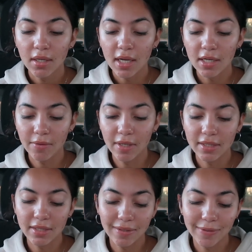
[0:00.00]

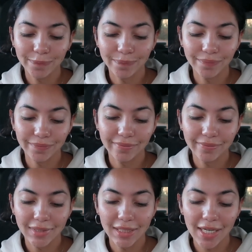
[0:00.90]
Anyways,
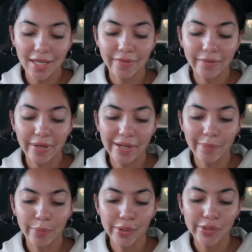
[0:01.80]
that's kind of a
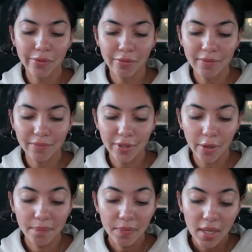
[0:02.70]
random personal one.
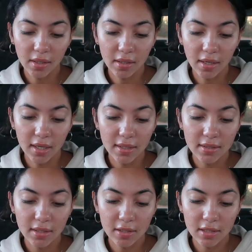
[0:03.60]
So, okay,
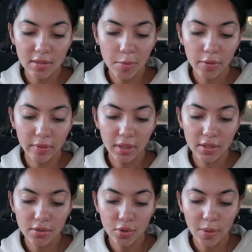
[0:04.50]
next this is about
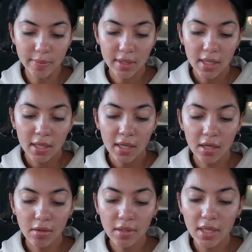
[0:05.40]
relationships.
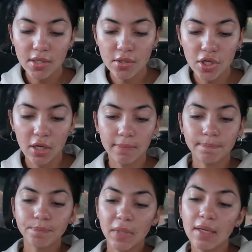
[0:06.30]
In a relationship,
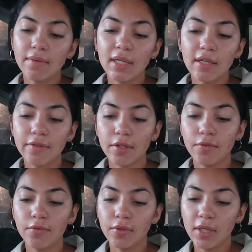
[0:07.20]
even if
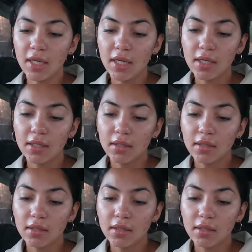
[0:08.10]
you're free,